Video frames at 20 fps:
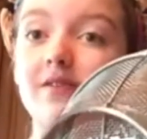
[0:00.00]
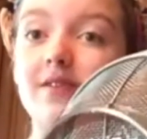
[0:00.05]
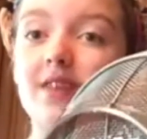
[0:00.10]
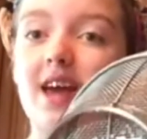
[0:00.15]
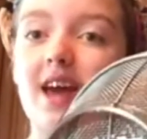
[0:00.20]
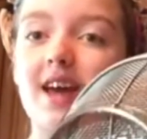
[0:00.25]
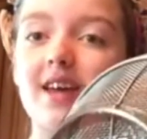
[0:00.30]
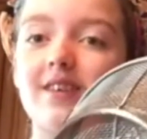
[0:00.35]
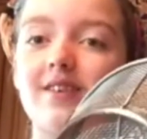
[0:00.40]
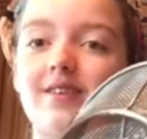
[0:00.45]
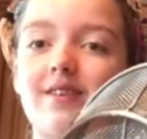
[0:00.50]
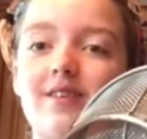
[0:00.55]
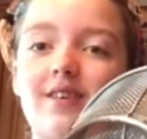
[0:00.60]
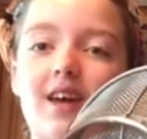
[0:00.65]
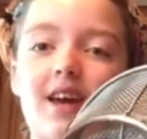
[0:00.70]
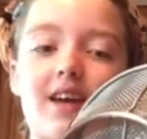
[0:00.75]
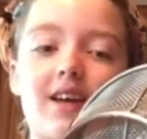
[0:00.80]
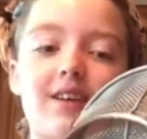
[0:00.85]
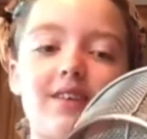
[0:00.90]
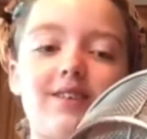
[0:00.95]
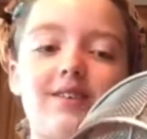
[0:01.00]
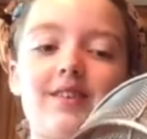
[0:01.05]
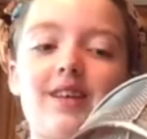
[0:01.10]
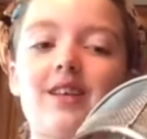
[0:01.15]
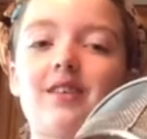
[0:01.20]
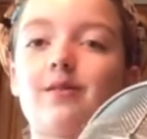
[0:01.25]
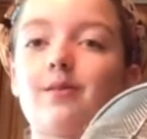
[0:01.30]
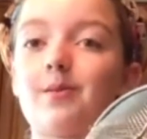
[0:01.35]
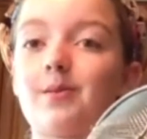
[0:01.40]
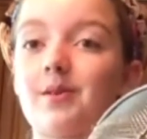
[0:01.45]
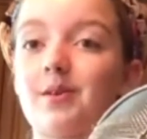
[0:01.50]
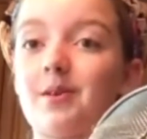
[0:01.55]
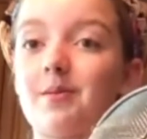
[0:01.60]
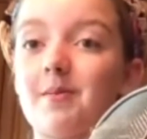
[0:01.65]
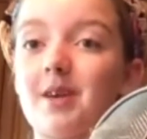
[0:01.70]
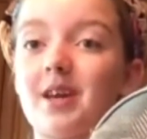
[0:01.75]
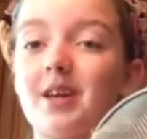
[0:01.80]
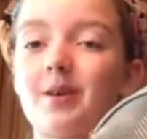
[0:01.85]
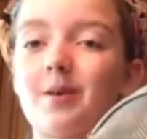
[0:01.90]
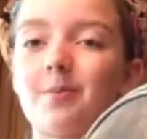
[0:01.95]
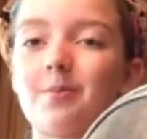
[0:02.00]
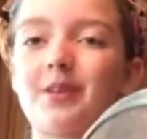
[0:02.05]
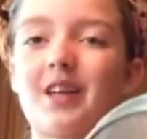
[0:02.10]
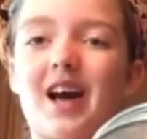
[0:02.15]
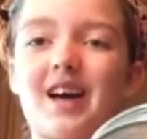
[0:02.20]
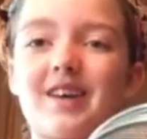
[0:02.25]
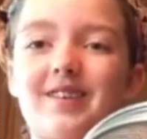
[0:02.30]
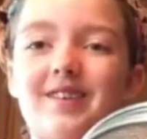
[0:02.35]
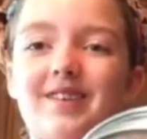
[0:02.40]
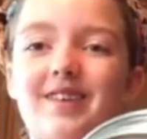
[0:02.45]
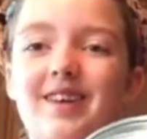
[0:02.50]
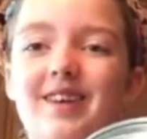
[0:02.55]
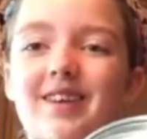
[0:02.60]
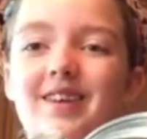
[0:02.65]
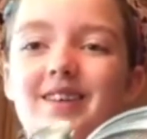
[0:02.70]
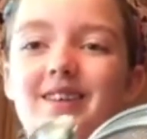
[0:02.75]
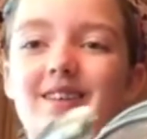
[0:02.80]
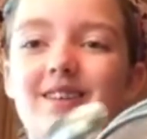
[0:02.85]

of that as you can because that's what's going to make your plastic.